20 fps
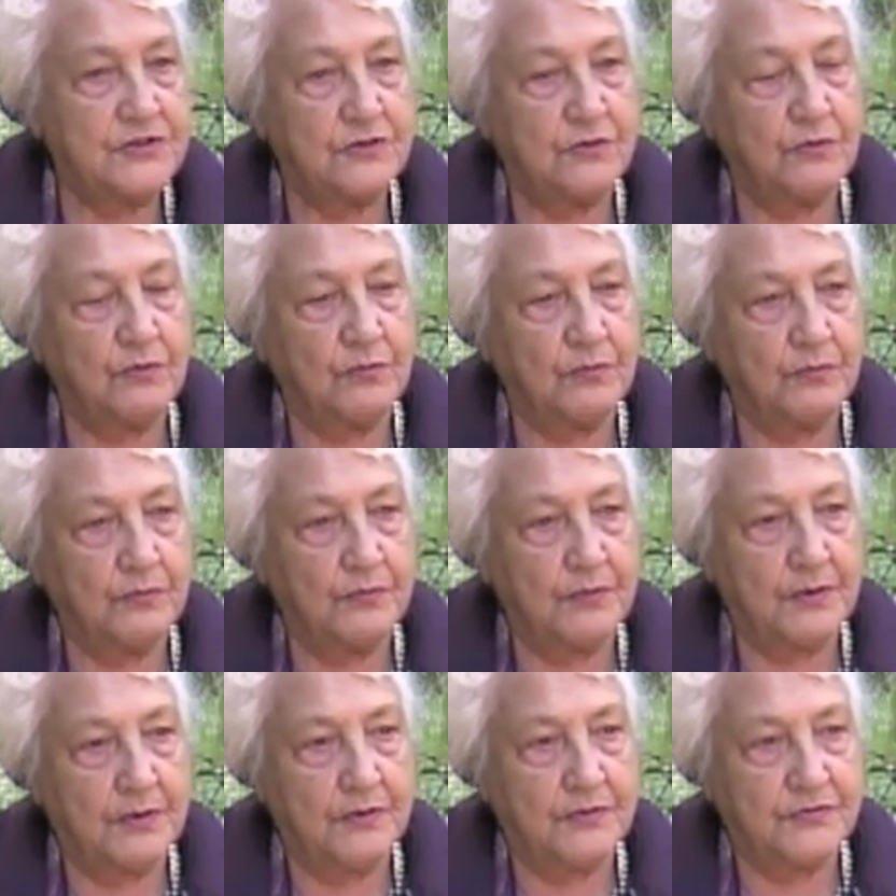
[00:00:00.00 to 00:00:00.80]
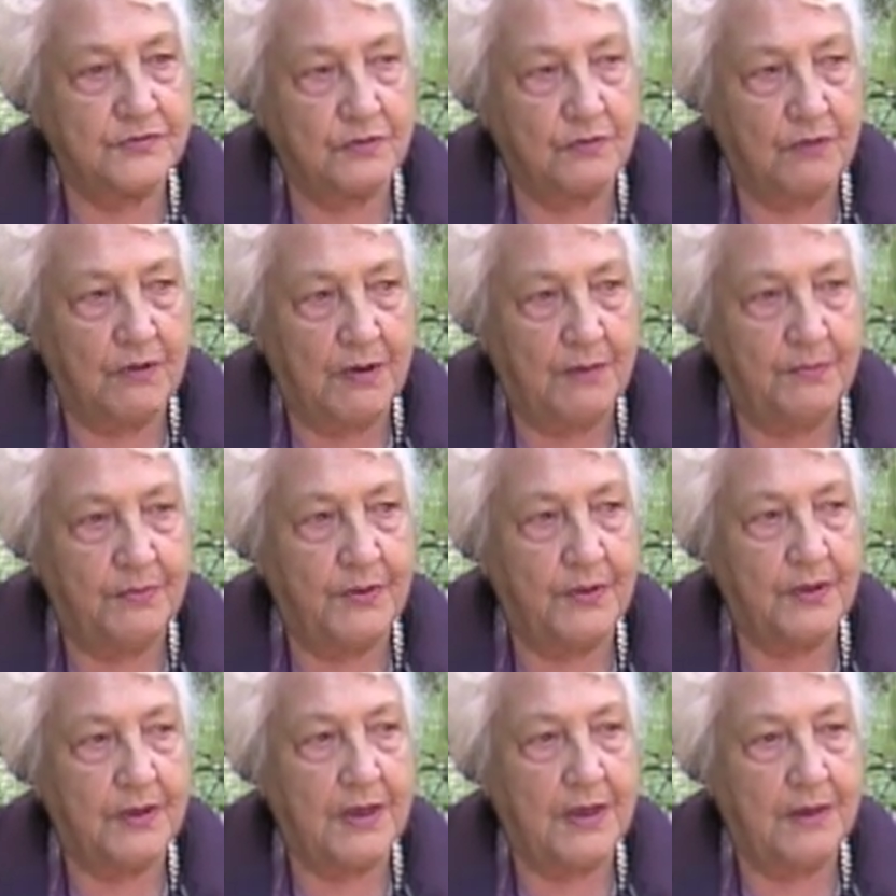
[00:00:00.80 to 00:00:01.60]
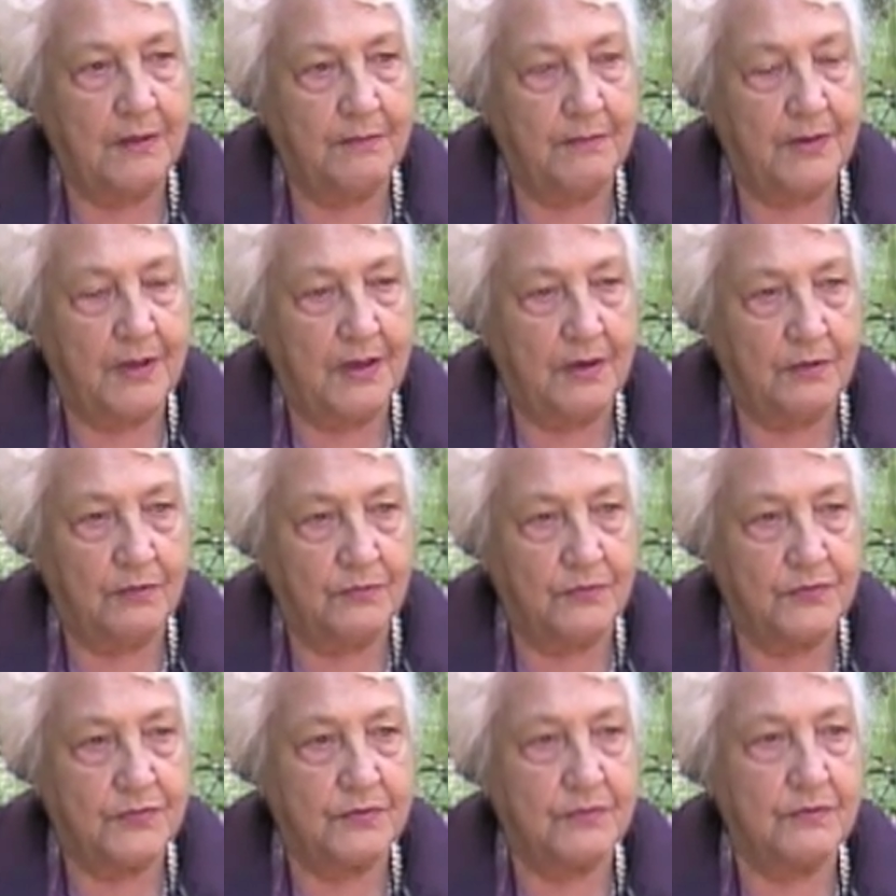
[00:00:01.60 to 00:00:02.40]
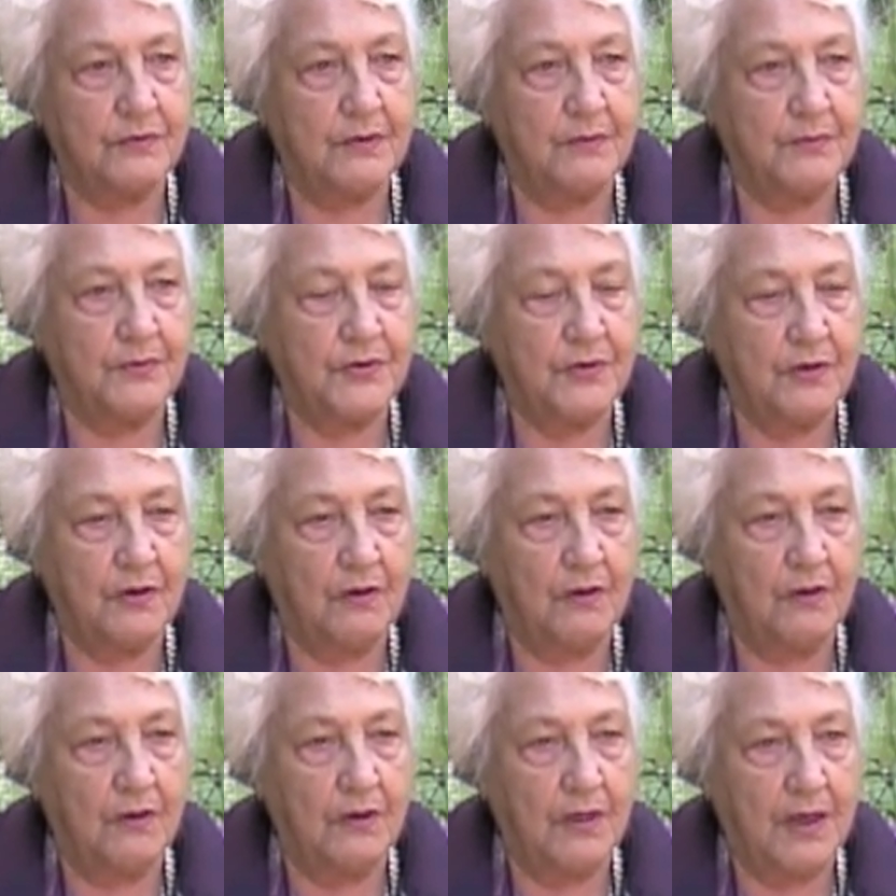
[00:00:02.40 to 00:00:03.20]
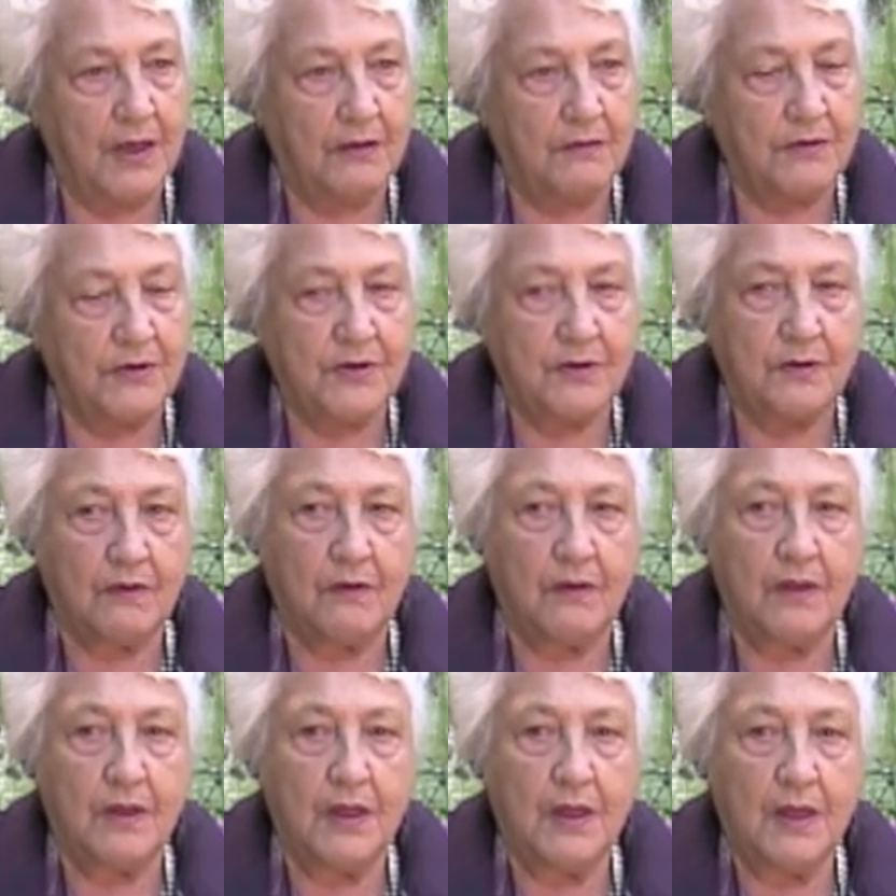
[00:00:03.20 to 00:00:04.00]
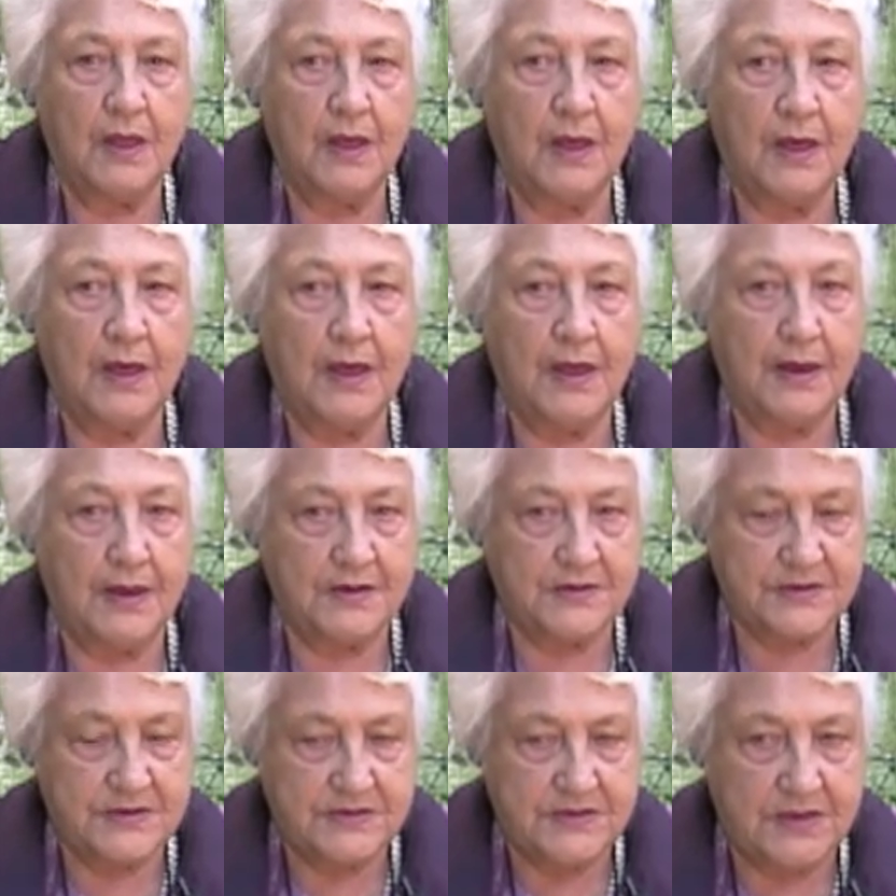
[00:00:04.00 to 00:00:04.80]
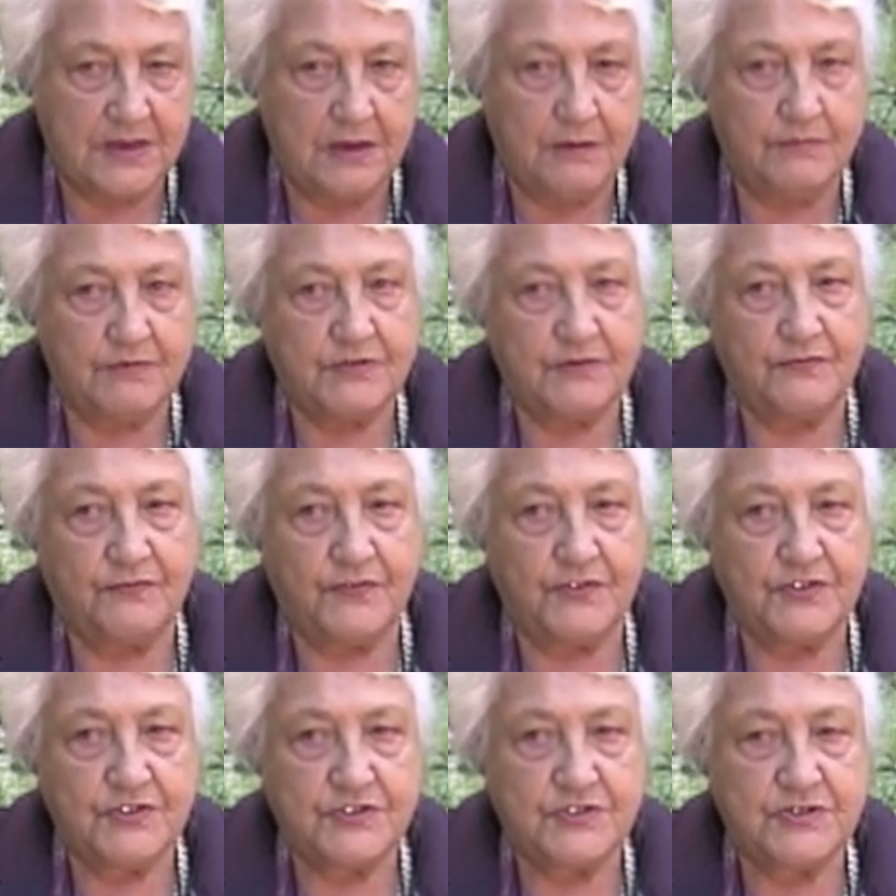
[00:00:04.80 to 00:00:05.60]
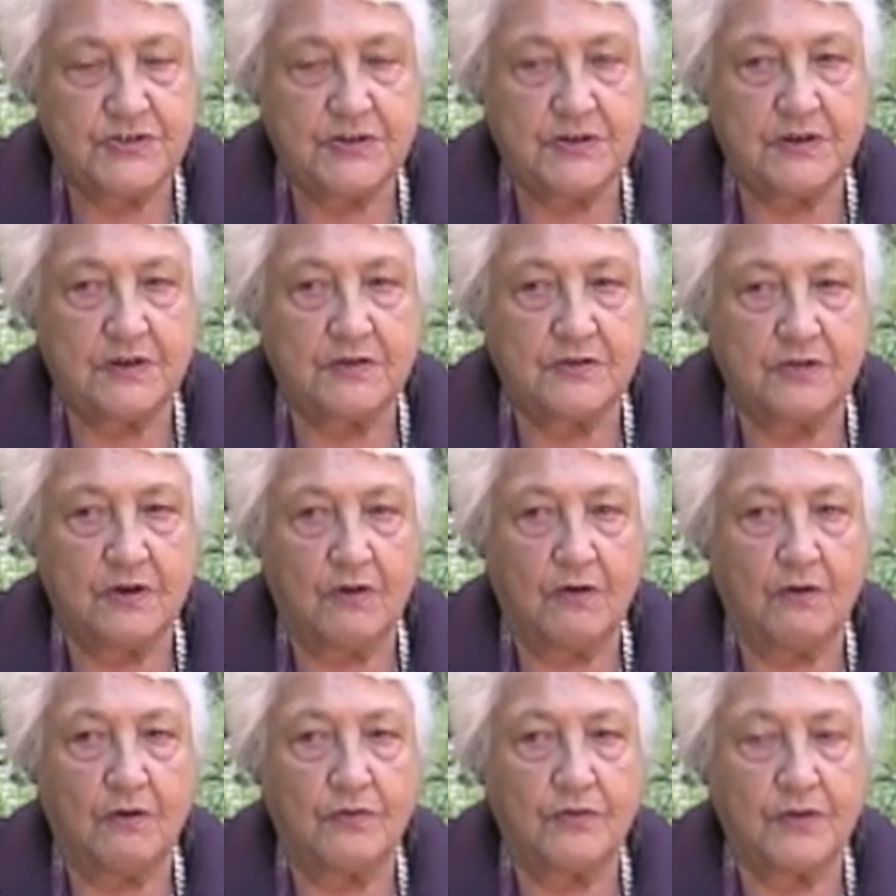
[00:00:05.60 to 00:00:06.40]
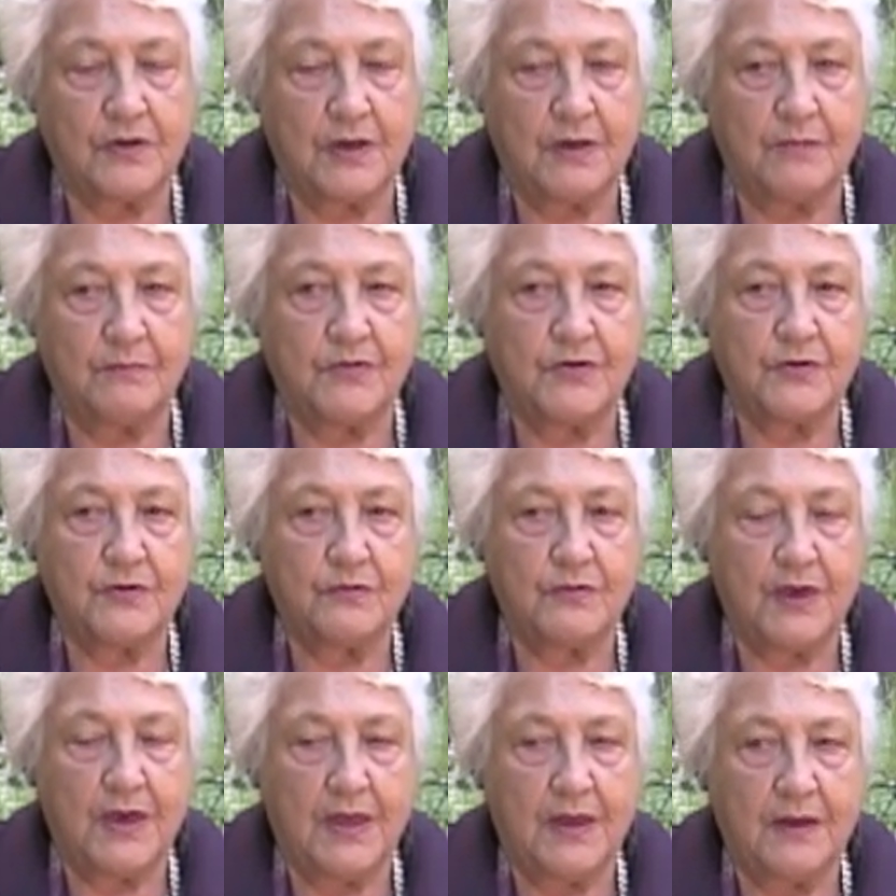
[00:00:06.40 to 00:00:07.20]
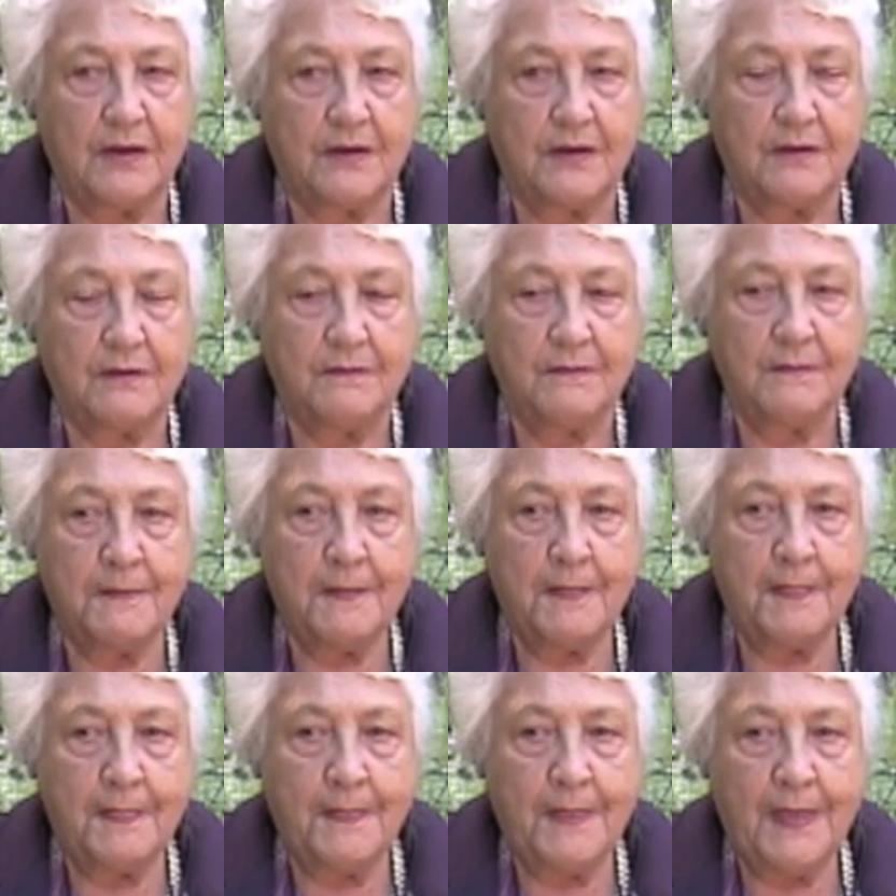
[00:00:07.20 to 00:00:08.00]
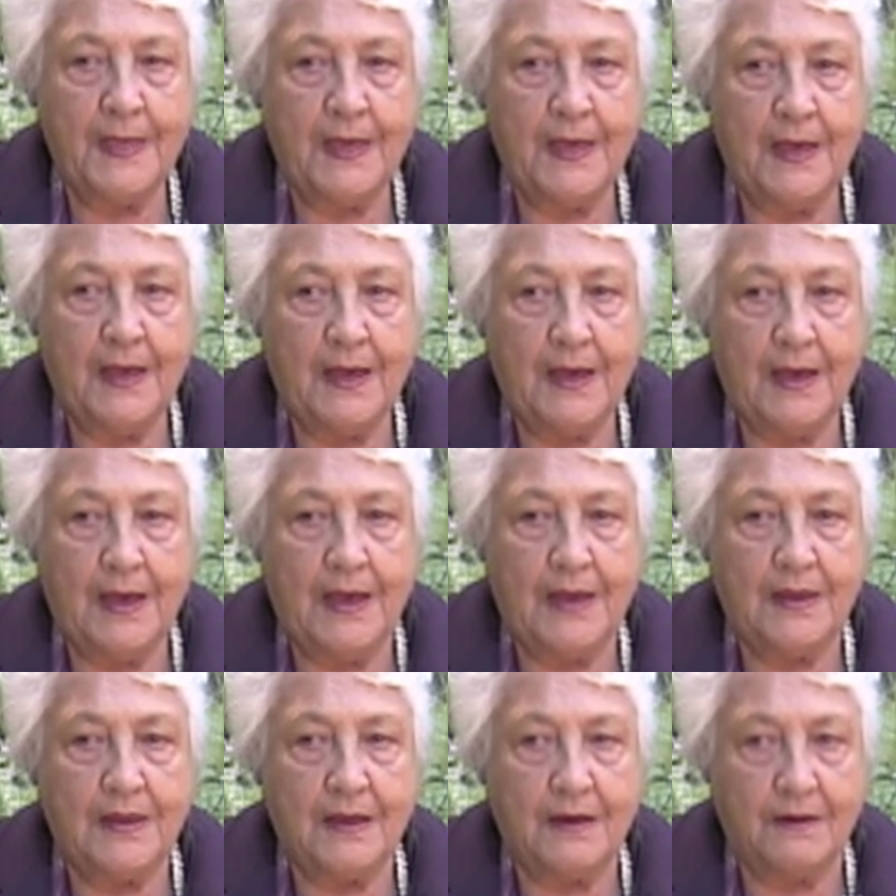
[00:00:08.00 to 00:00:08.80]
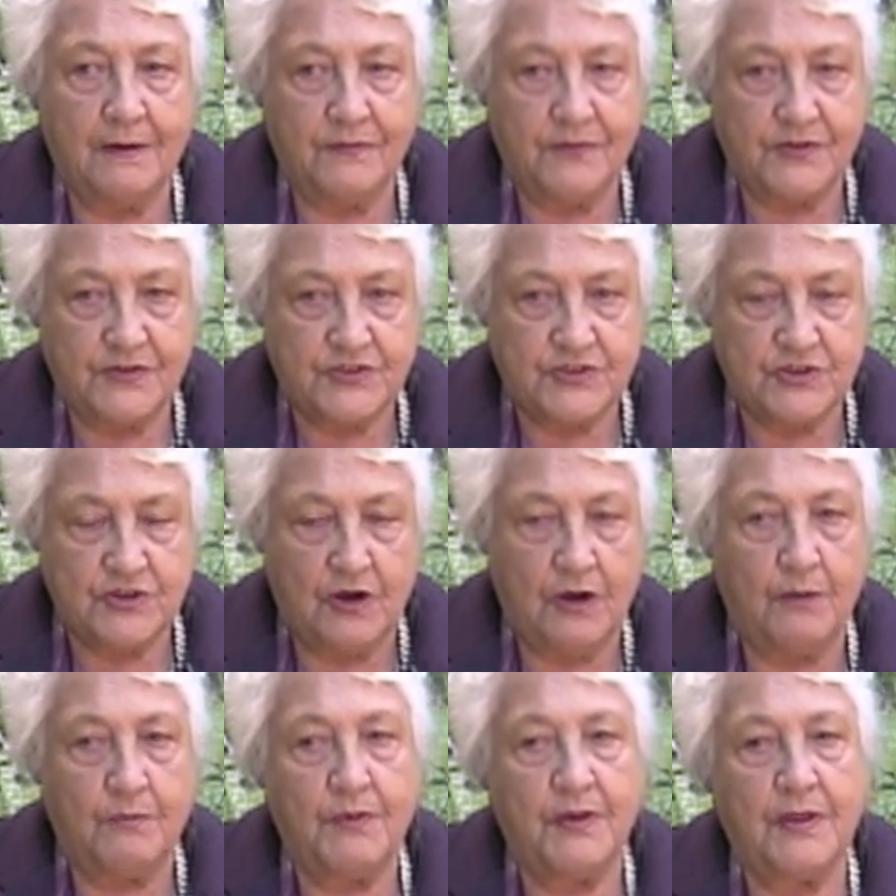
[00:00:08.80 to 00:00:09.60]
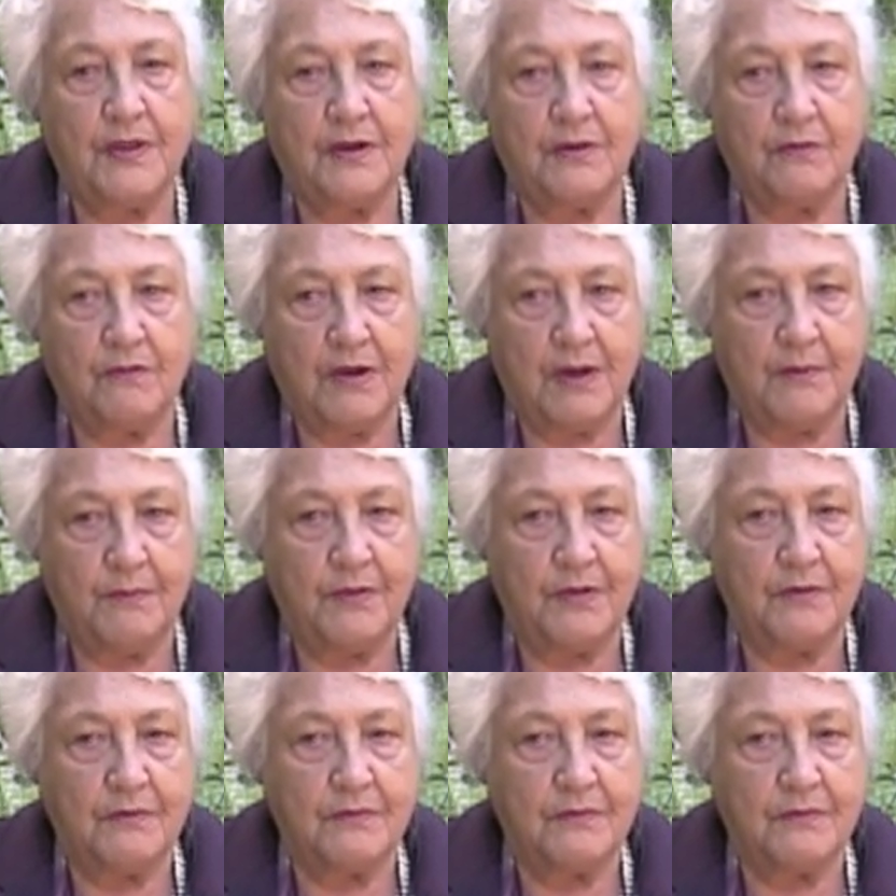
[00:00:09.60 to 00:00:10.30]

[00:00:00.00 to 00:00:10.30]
So Grandpa came out, Grandpa Tall, Harry Tall, and as I said, he was the first Tall to come to Canada, and he got this job, and then